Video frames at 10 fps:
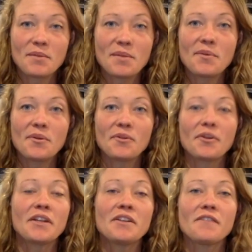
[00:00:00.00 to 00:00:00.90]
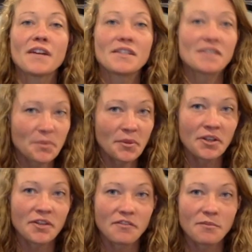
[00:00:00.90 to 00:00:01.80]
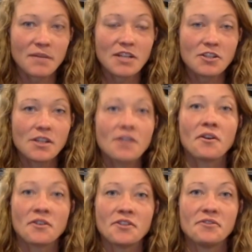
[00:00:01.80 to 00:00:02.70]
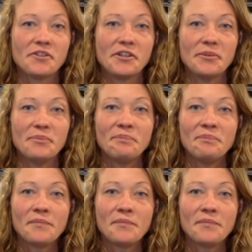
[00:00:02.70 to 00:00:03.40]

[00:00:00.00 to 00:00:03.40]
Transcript: people looking to find similar information on YouTube.